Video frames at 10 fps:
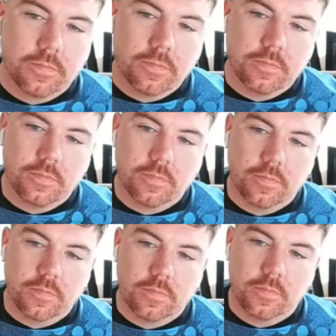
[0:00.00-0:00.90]

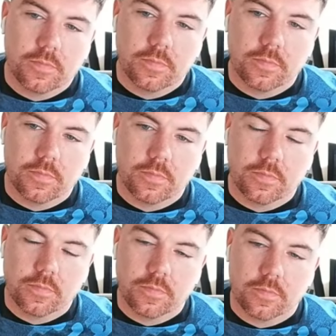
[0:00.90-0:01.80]

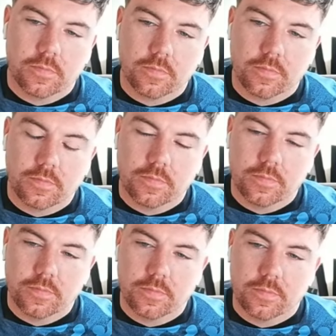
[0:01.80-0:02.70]

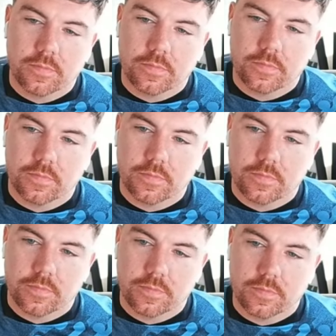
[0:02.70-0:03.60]

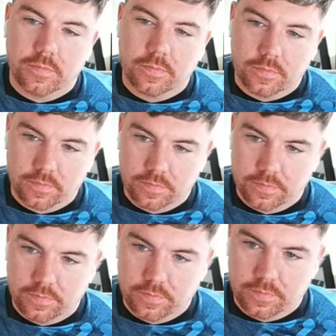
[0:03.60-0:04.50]

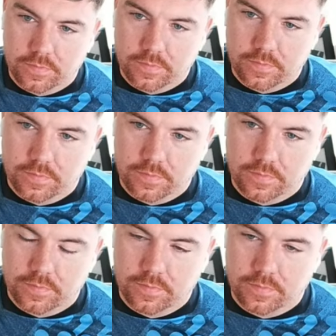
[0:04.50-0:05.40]

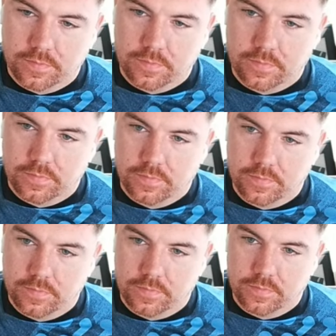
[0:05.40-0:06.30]

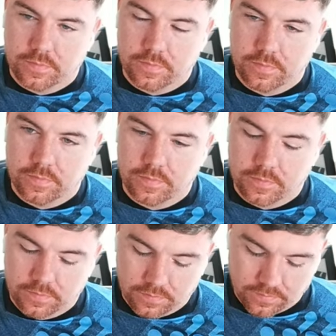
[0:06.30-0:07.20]

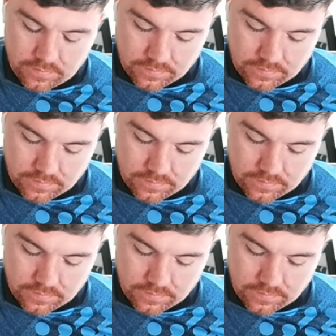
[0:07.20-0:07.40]
(not speaking)